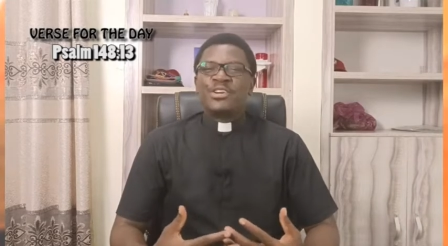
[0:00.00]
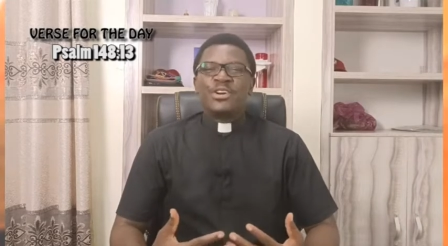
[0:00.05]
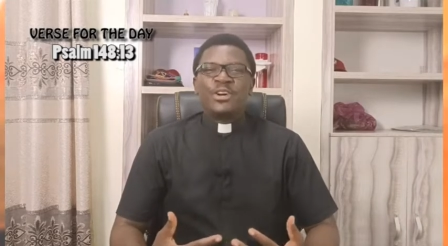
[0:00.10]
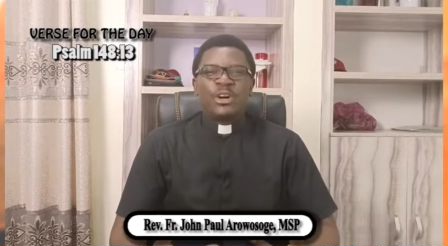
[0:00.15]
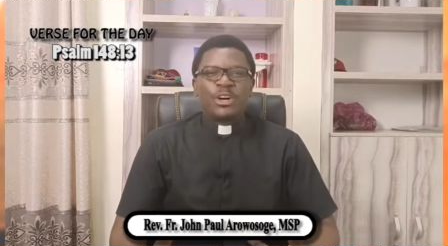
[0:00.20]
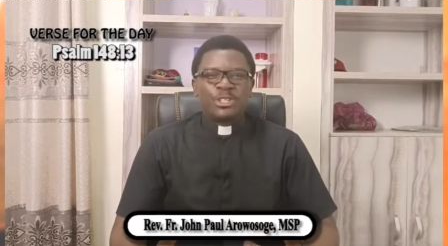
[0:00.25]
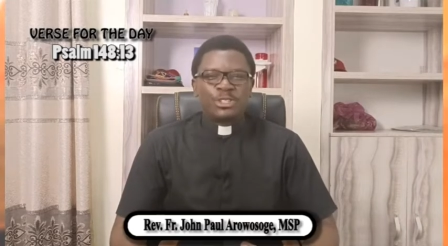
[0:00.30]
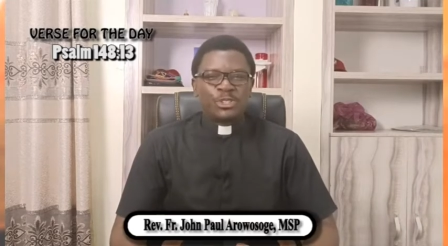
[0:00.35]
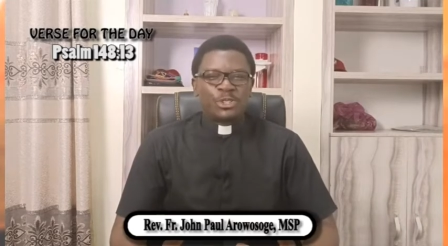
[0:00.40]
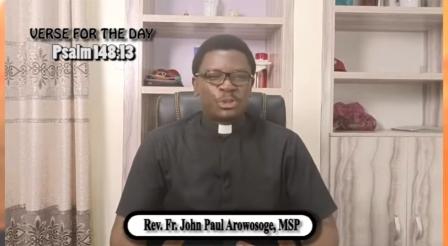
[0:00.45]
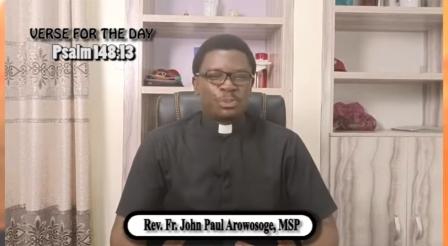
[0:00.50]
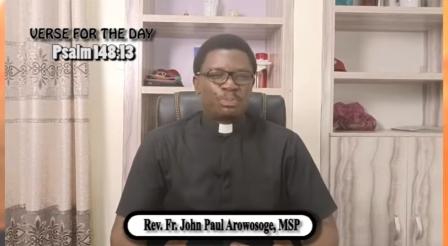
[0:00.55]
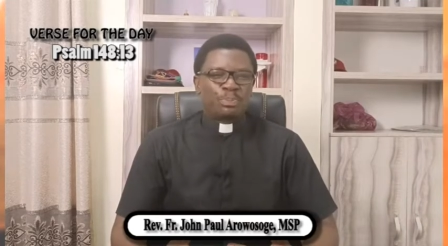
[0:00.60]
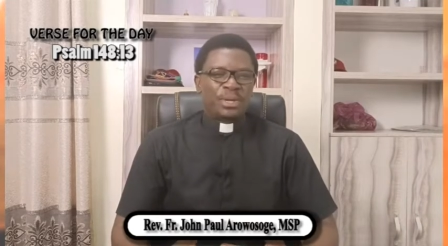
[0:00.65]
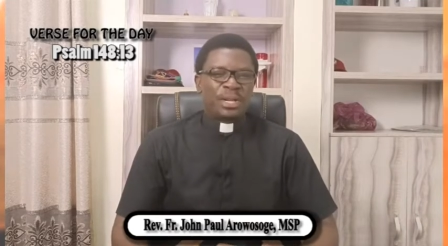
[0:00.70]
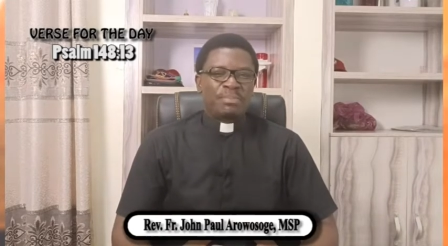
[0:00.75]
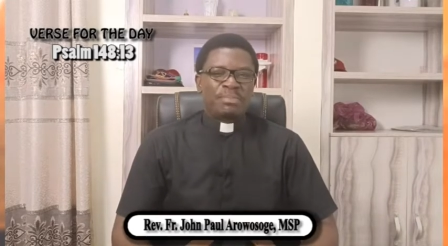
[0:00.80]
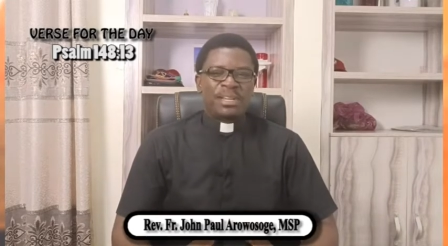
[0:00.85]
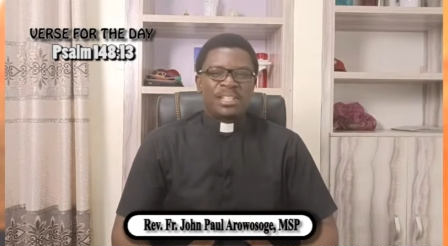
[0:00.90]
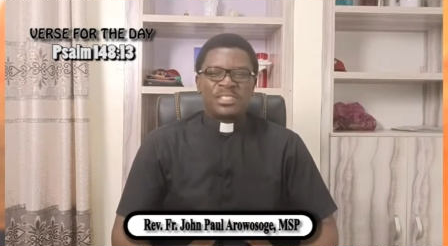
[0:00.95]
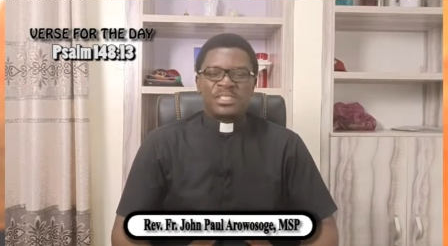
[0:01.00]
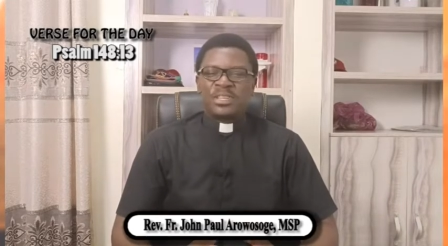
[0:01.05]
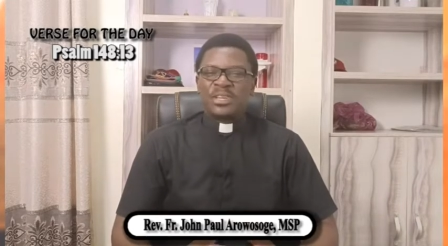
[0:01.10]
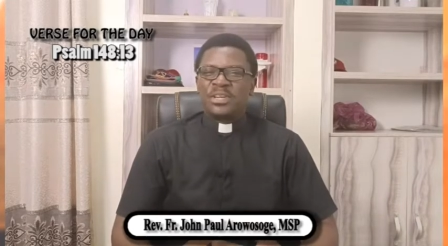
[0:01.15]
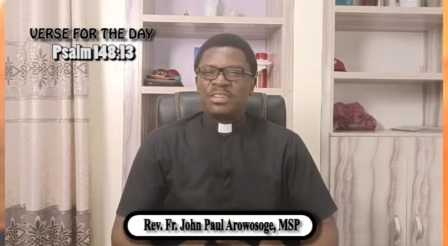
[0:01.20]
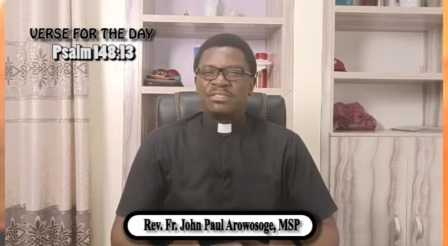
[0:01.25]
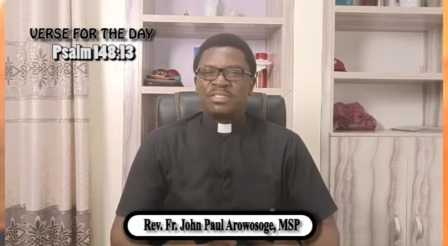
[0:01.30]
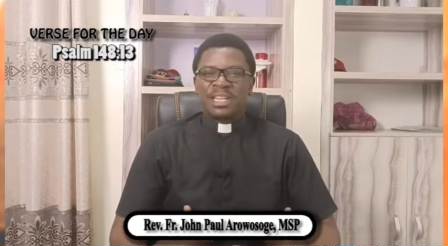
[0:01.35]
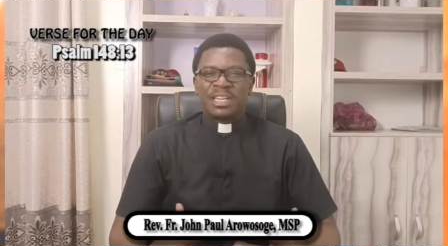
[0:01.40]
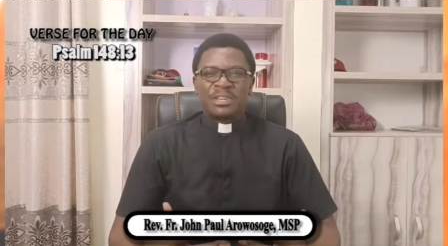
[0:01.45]
God's supremacy
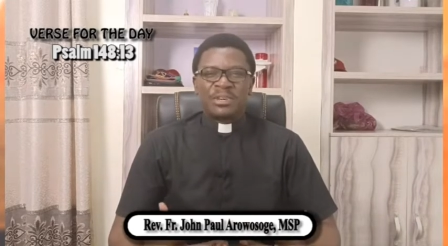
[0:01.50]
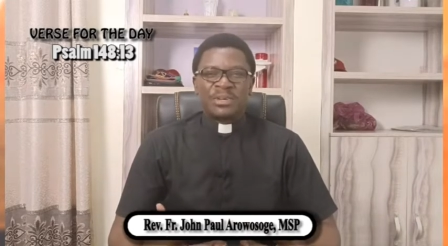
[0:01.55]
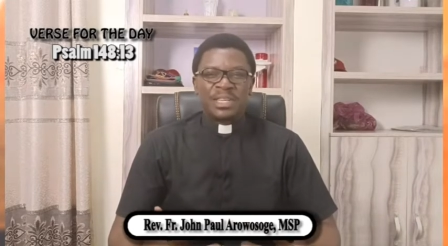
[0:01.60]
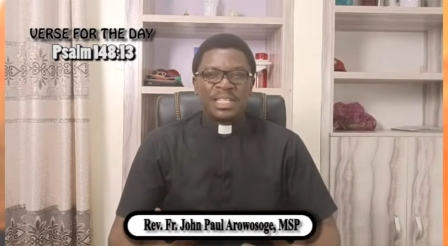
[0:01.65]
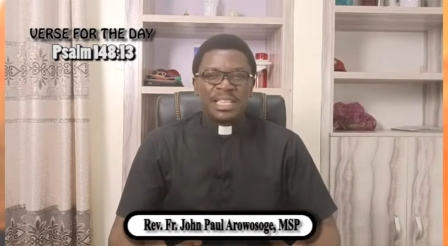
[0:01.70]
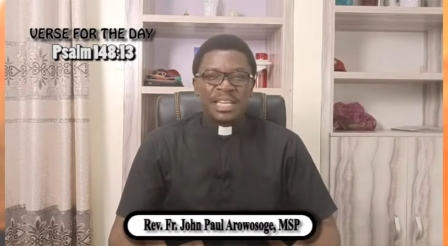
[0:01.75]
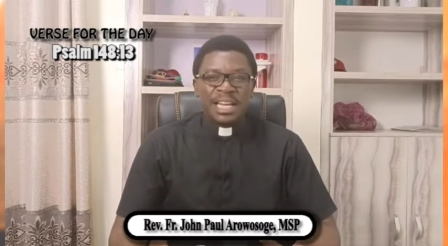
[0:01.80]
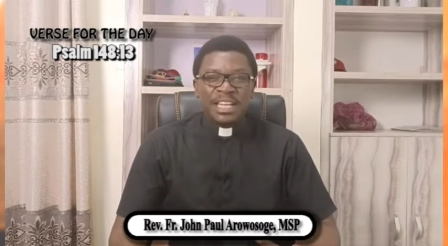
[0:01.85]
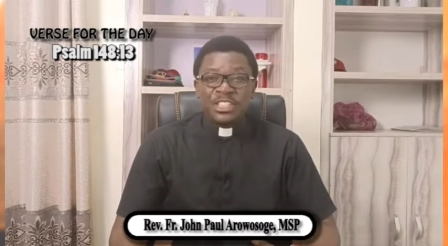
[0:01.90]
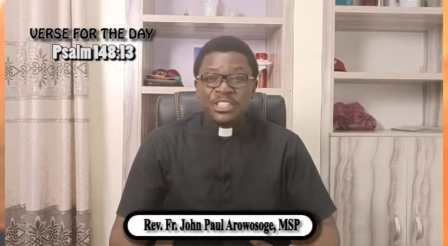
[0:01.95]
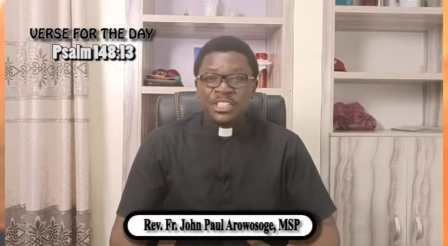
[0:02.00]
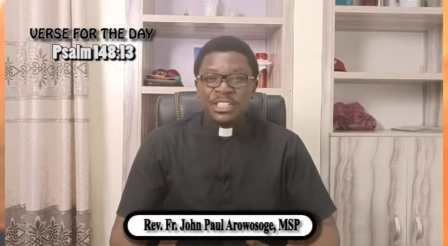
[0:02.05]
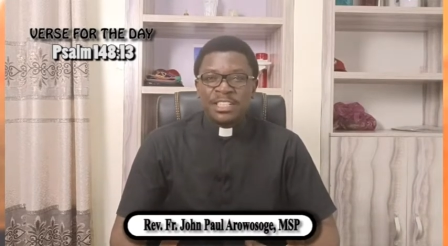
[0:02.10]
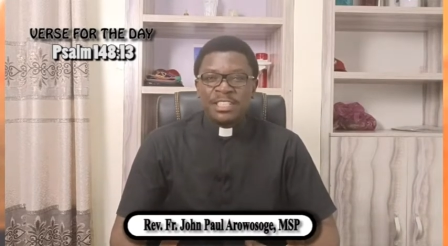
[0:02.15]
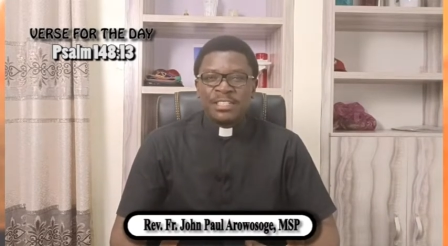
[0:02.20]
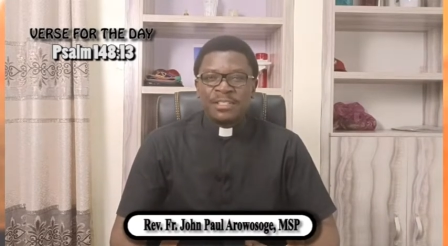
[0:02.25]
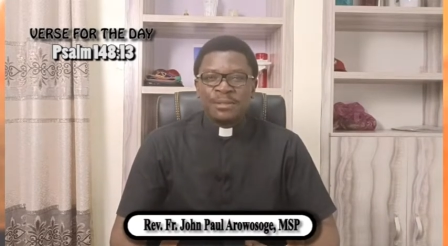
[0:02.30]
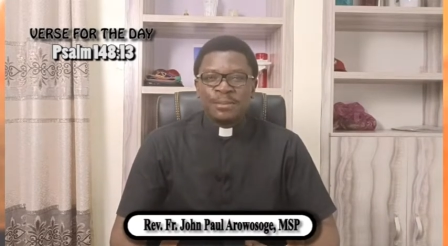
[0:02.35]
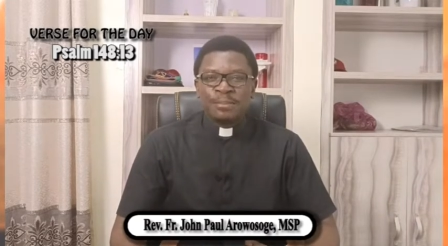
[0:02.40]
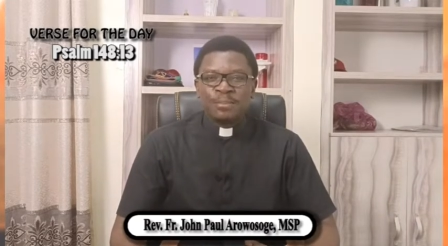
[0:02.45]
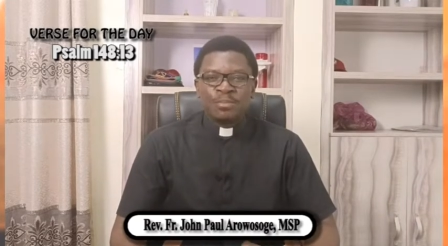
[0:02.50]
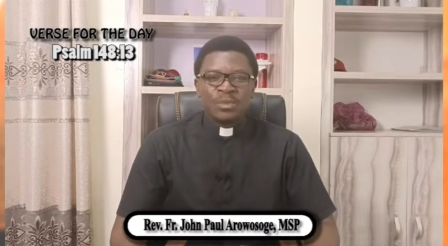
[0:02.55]
over creation,